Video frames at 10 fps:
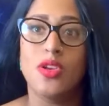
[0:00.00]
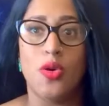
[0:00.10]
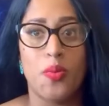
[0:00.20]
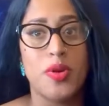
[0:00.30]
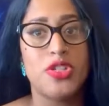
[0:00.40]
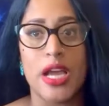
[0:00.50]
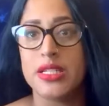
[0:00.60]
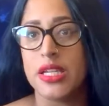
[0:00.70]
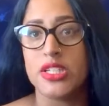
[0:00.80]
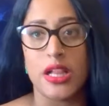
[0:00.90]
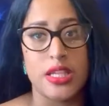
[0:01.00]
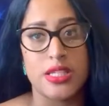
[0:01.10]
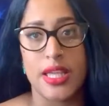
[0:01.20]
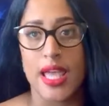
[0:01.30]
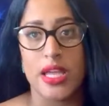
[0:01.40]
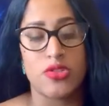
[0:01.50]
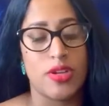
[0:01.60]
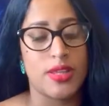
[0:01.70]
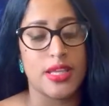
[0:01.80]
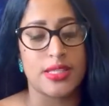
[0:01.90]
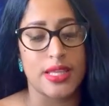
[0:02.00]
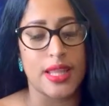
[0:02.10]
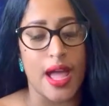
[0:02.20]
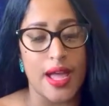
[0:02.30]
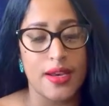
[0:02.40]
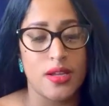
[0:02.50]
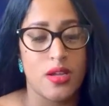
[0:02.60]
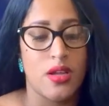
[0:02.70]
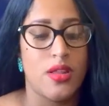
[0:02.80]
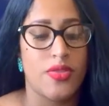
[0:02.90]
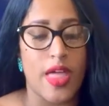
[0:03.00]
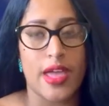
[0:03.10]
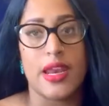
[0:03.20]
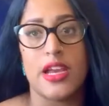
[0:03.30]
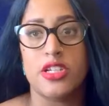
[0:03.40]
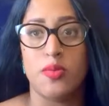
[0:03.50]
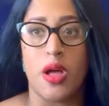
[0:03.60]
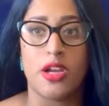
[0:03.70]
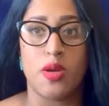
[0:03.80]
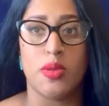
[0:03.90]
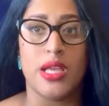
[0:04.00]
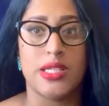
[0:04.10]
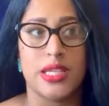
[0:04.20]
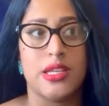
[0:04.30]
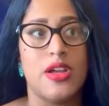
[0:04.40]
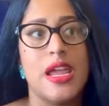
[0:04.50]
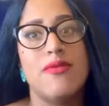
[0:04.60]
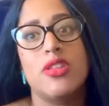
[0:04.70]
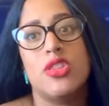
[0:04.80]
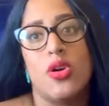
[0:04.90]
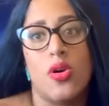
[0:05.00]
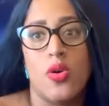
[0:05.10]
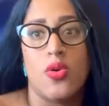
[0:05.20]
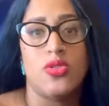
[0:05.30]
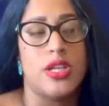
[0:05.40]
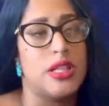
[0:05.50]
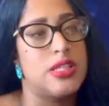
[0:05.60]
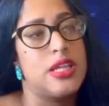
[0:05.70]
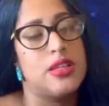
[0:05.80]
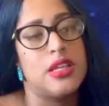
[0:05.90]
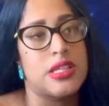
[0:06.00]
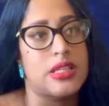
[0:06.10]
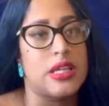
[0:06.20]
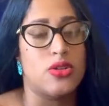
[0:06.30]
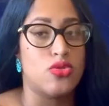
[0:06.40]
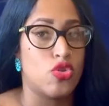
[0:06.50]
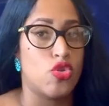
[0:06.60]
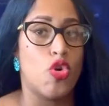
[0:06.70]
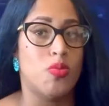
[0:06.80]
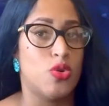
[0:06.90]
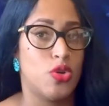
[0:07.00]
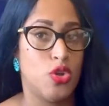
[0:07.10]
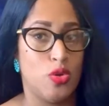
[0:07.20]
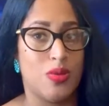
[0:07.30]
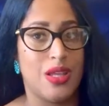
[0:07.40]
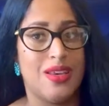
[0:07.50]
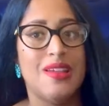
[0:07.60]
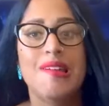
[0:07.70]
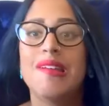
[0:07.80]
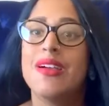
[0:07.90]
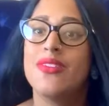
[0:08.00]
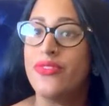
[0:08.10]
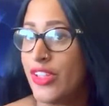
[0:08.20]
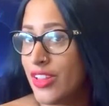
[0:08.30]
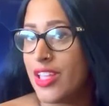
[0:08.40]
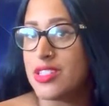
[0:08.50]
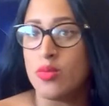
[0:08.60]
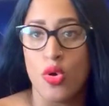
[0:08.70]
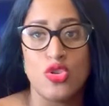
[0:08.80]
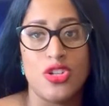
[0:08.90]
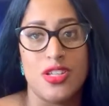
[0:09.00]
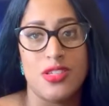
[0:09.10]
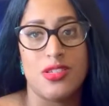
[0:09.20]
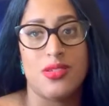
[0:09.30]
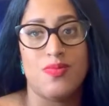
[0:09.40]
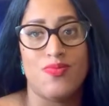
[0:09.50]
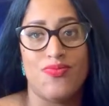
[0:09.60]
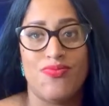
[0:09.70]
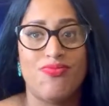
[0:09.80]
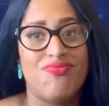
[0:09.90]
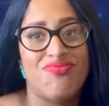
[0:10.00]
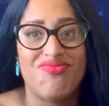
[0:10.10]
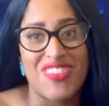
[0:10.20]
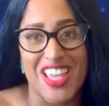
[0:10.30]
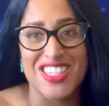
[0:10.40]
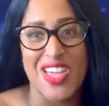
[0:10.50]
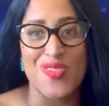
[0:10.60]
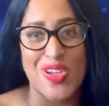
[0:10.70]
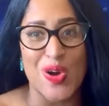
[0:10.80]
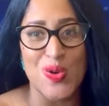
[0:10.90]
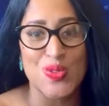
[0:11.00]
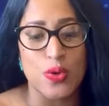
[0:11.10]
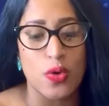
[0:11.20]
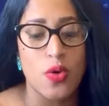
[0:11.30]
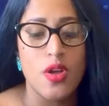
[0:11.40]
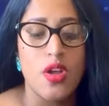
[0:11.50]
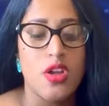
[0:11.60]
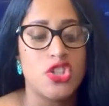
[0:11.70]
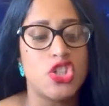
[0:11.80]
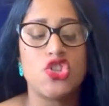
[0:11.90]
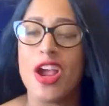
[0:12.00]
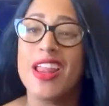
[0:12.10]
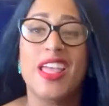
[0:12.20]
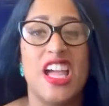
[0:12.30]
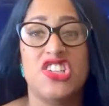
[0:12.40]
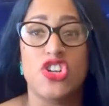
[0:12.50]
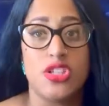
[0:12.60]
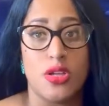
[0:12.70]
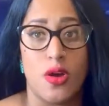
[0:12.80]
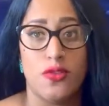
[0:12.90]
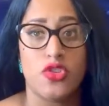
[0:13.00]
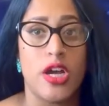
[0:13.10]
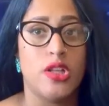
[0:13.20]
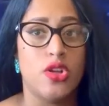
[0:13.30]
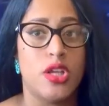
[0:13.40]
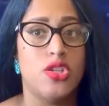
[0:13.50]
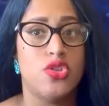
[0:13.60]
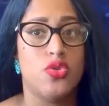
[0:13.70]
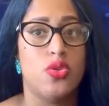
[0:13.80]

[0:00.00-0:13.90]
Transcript: projecting jealousy, hatred, things like that, that can actually block your blessings. Now, even though jealousy and things like that, those are normal human feelings, emotions, things that we go through, just try to catch yourself. Try to look into the